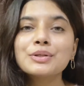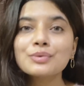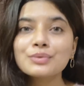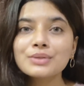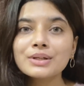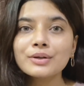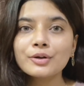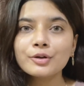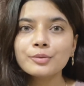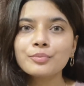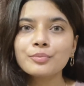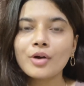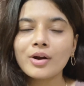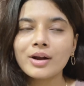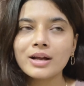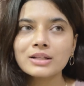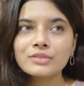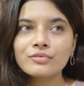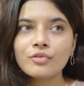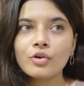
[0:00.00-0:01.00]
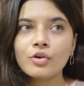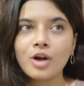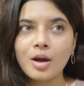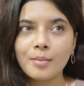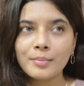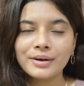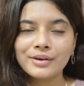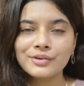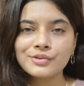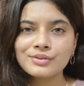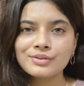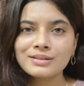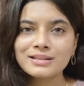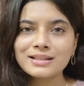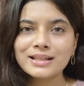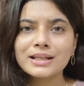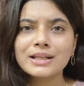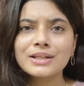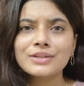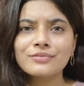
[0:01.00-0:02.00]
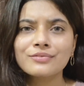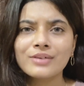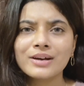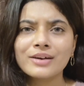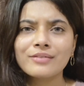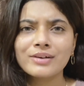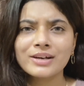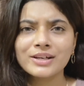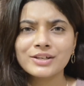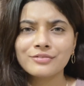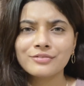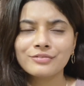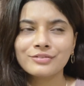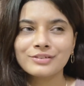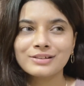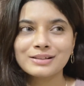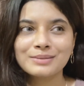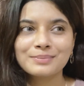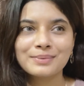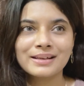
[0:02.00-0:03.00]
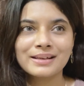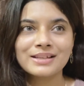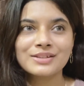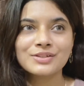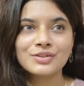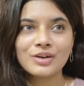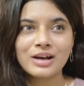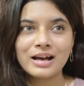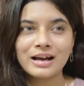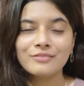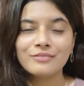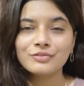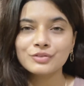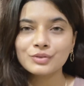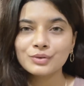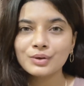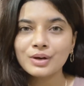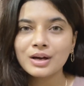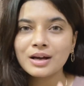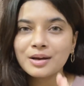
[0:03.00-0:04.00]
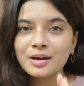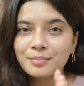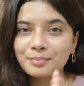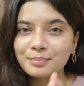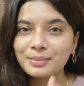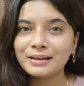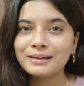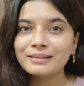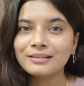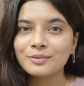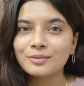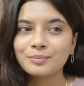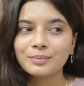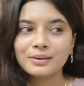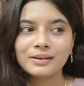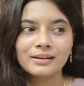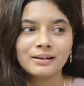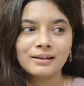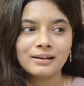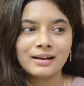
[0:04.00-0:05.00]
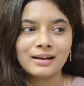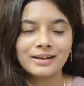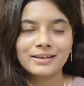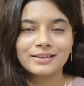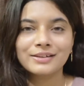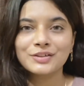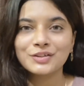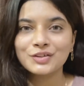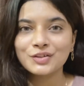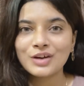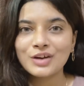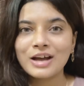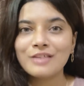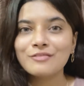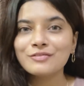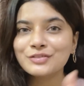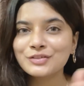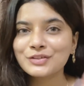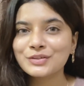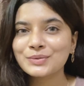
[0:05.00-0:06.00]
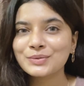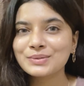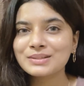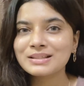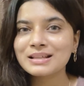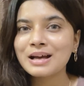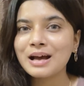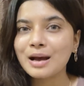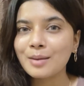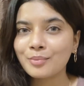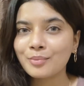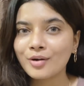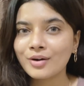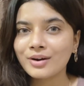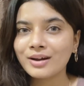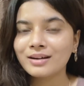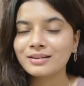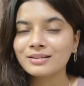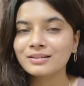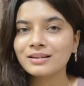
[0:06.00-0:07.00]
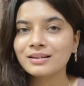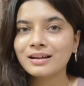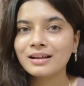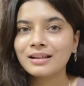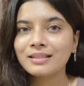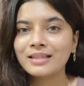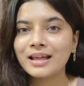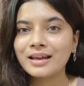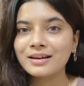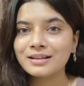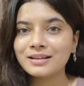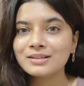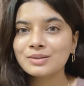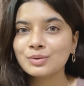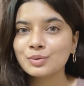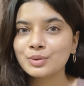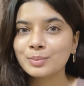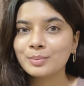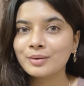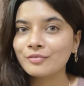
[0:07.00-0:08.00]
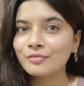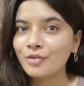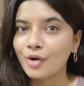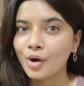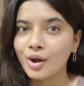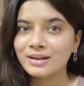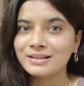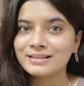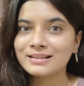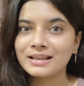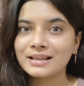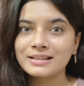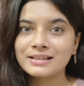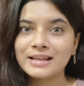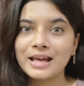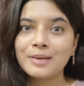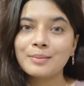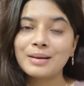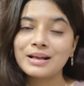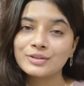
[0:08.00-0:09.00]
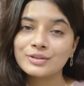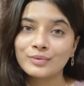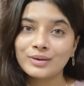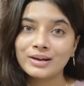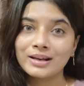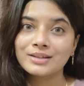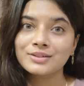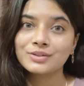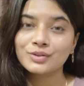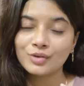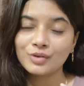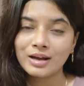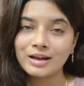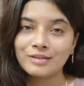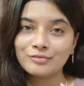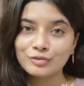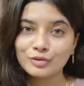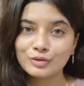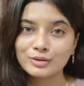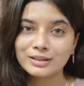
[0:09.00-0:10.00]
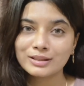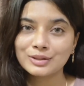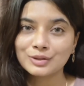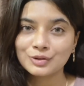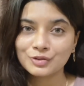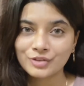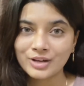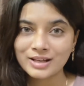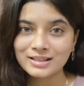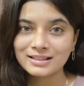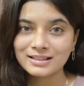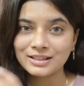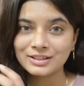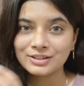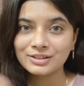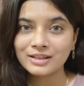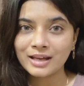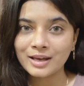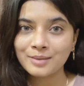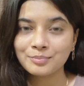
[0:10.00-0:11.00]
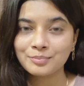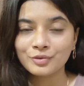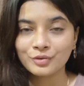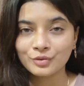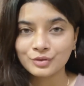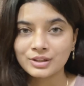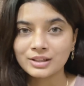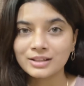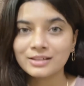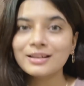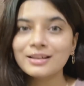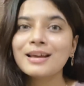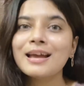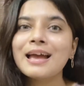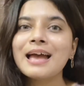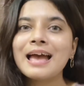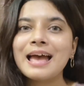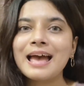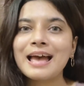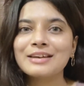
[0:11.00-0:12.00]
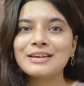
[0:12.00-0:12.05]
But choosing good products for combination skin is very difficult, because you have to be in the middle, like you have to use a product that is suitable for oily skin type, as well as you have to stick to dry skin type routine,